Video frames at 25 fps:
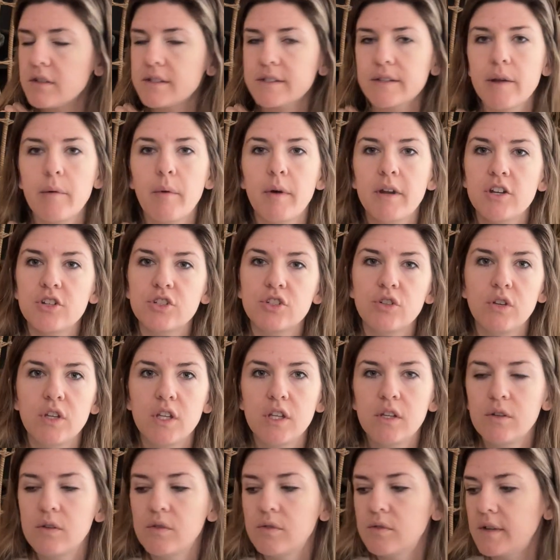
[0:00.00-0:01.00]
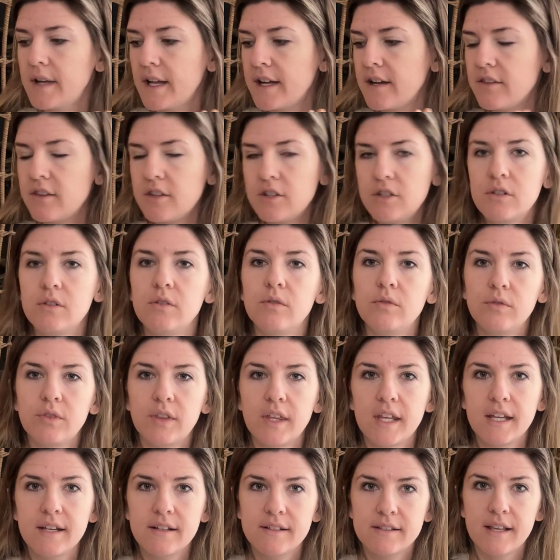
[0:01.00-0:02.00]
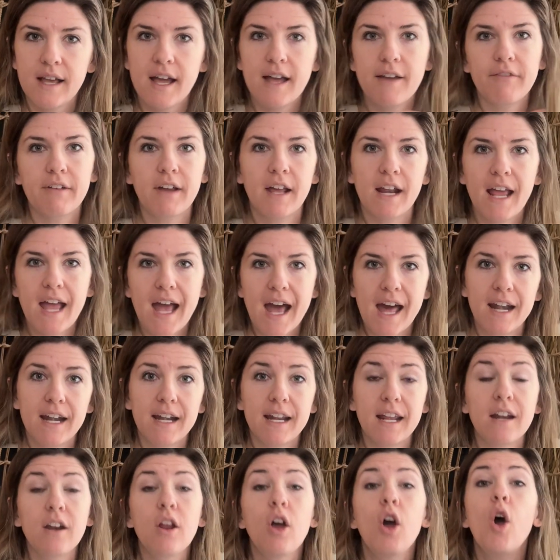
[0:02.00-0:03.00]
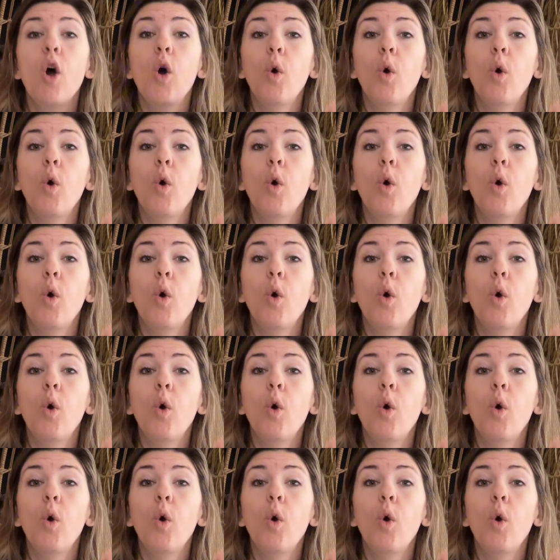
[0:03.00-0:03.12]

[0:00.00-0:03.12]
So I want to show you kind of the new things that I've kind of added in.